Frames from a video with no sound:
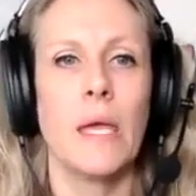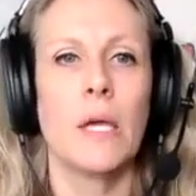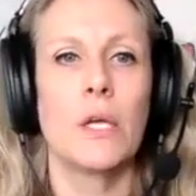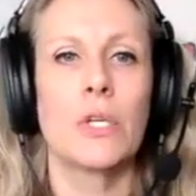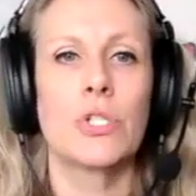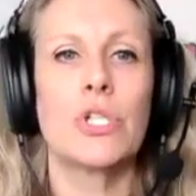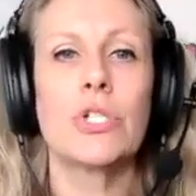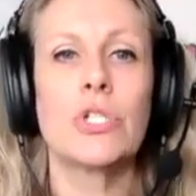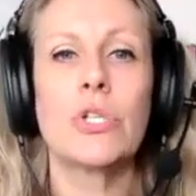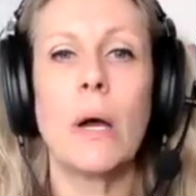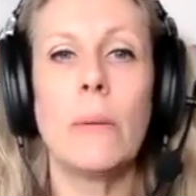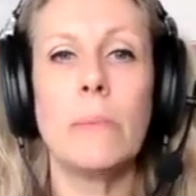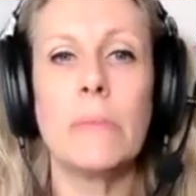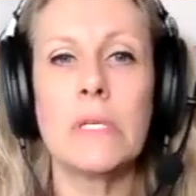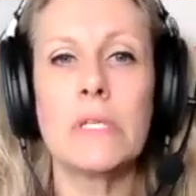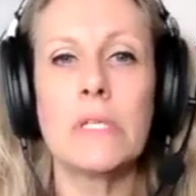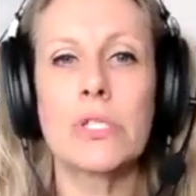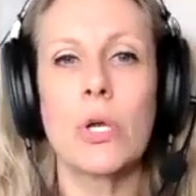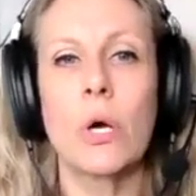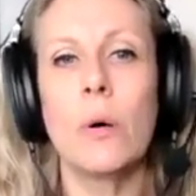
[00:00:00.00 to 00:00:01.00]
She taught
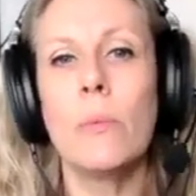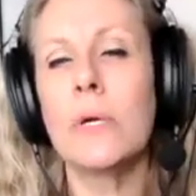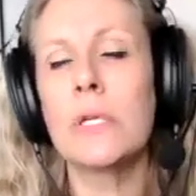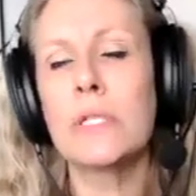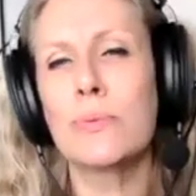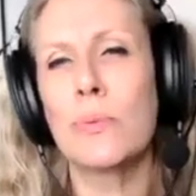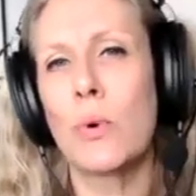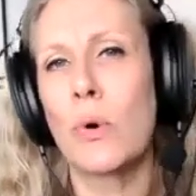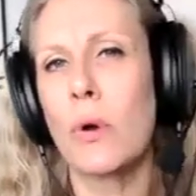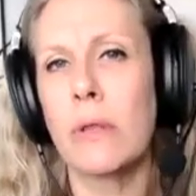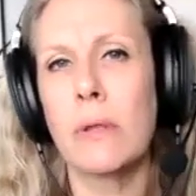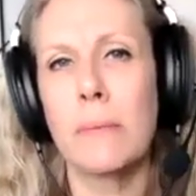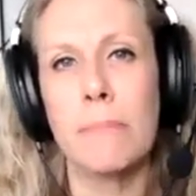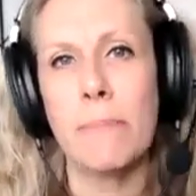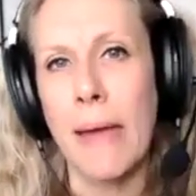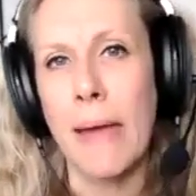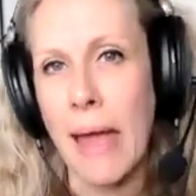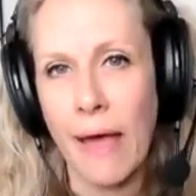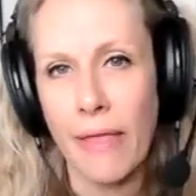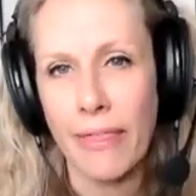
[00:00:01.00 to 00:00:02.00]
me so much more than
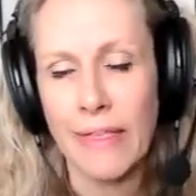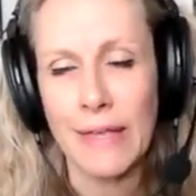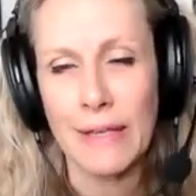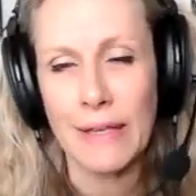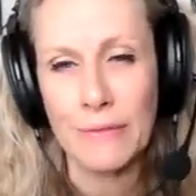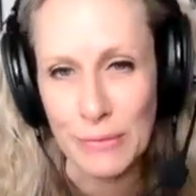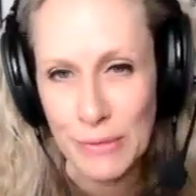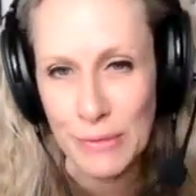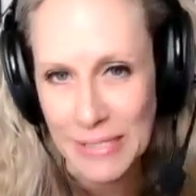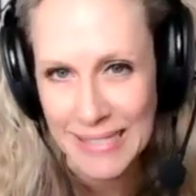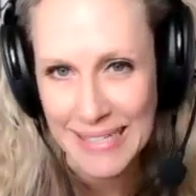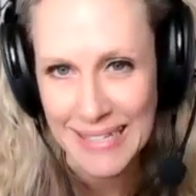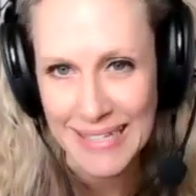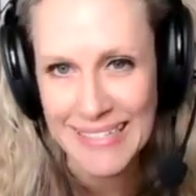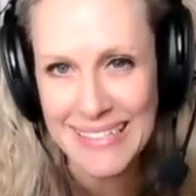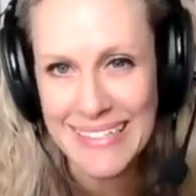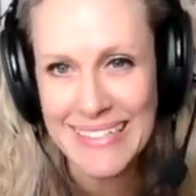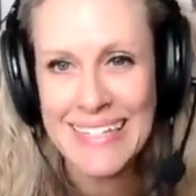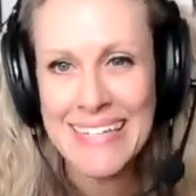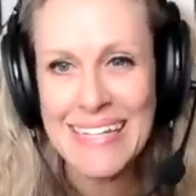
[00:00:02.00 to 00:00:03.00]
math and
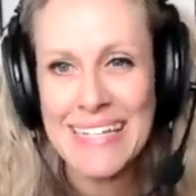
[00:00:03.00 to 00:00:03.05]
reading.